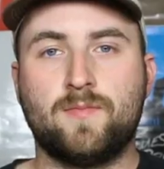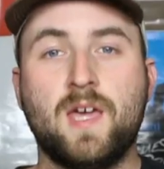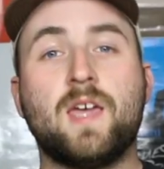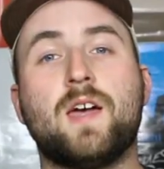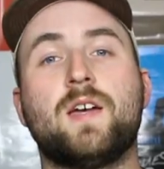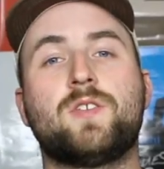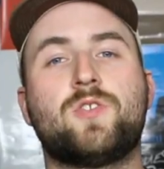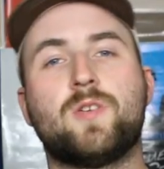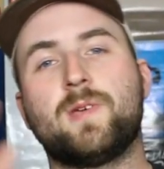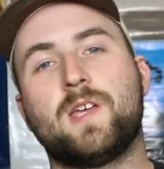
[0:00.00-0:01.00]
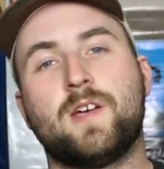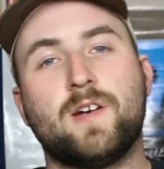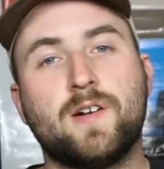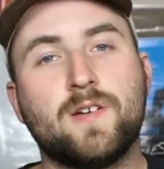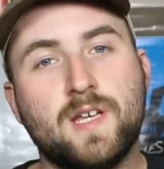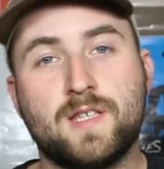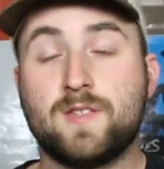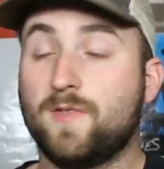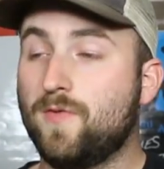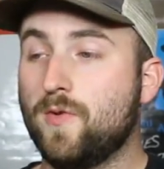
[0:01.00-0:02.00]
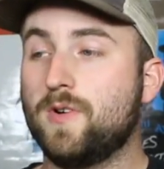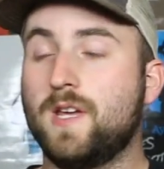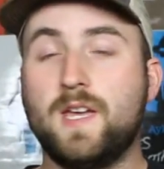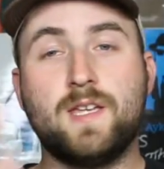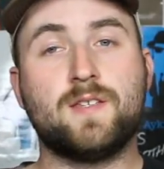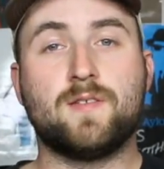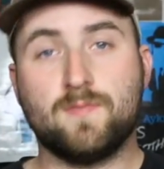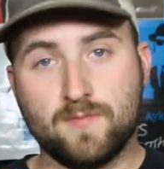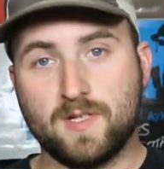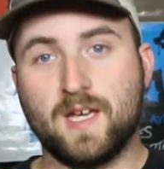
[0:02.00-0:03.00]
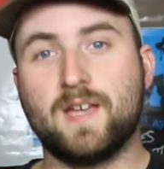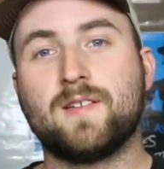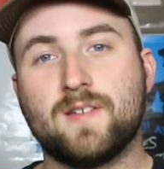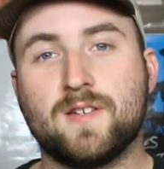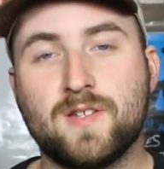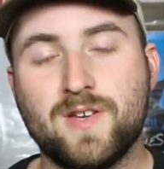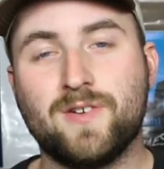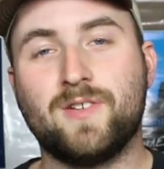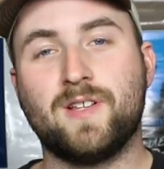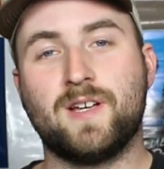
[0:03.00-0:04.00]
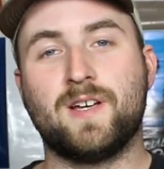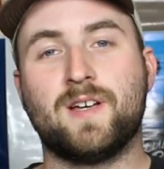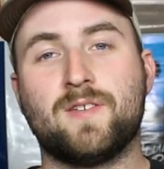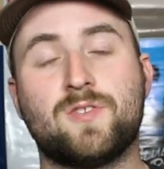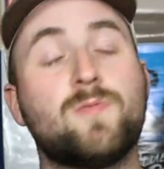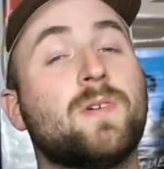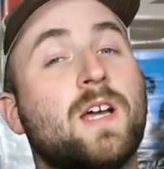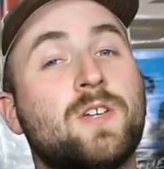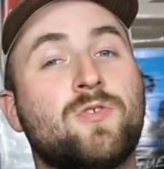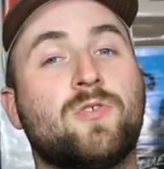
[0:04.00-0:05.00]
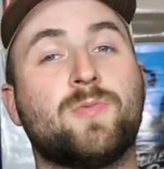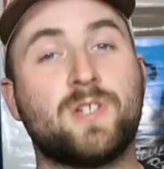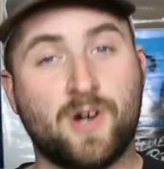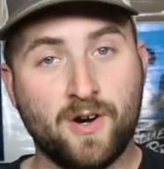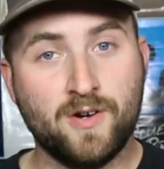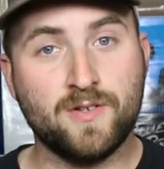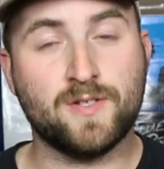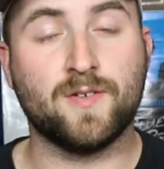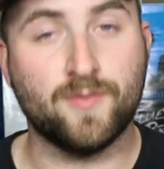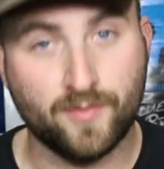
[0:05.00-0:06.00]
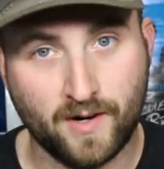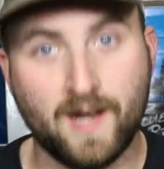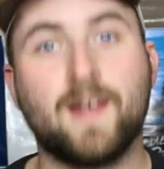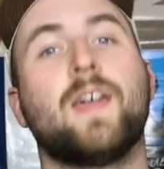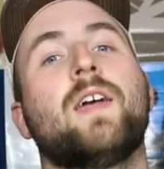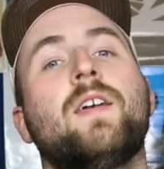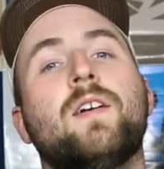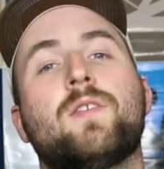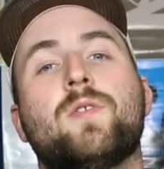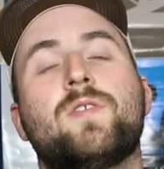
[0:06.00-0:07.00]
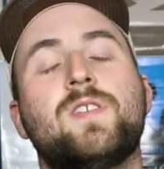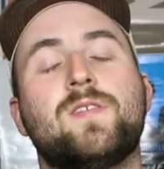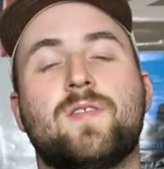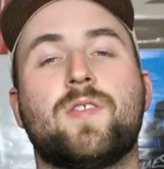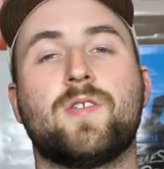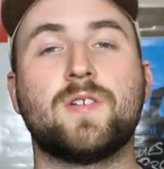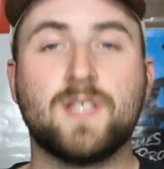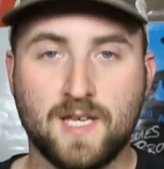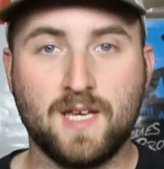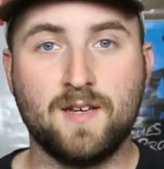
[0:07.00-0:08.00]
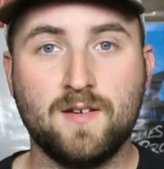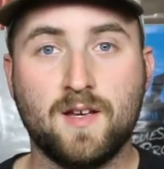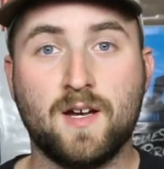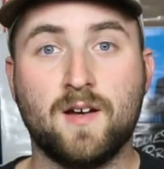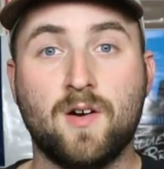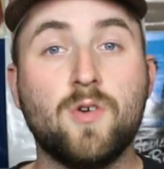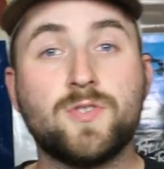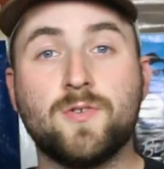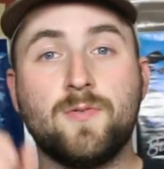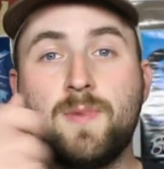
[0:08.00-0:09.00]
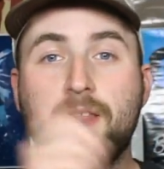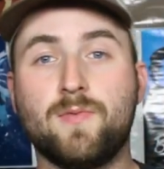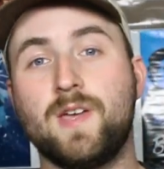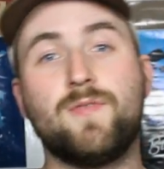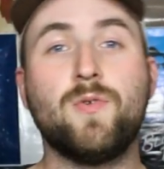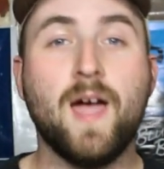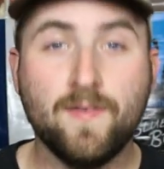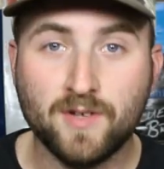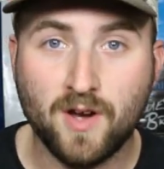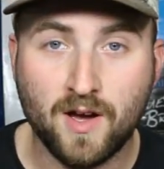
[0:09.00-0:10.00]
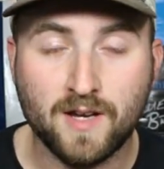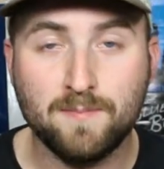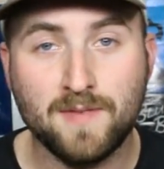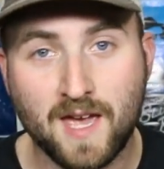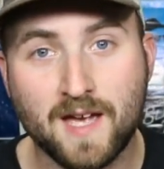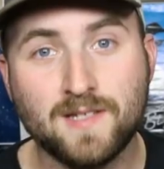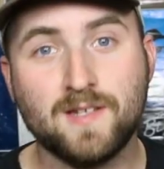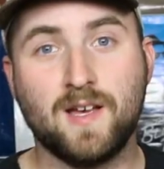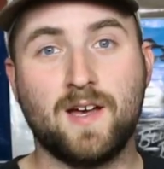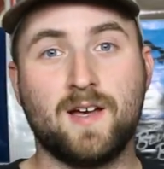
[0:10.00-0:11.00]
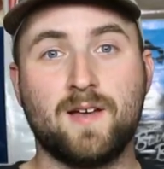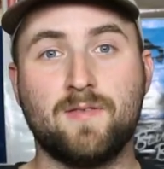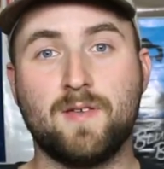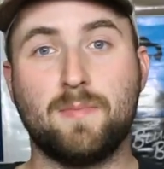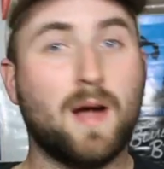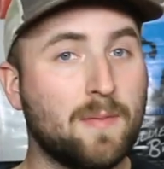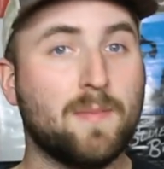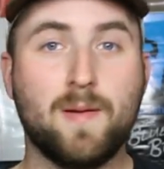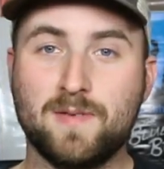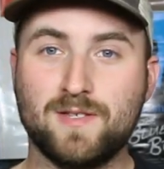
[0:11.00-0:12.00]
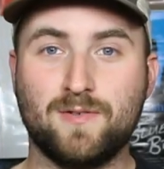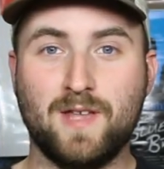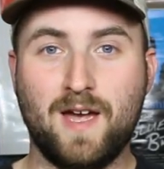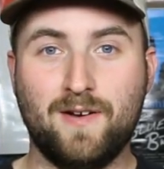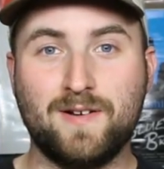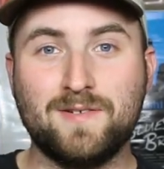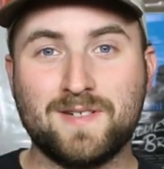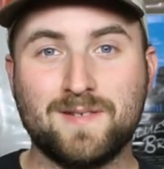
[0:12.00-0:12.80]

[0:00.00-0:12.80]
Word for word: Hey guys, Jeremy here. It's 4 days today until Supernatural returns on Friday with season 13. Also, by the way, if you haven't got them yet, they probably might be sold out,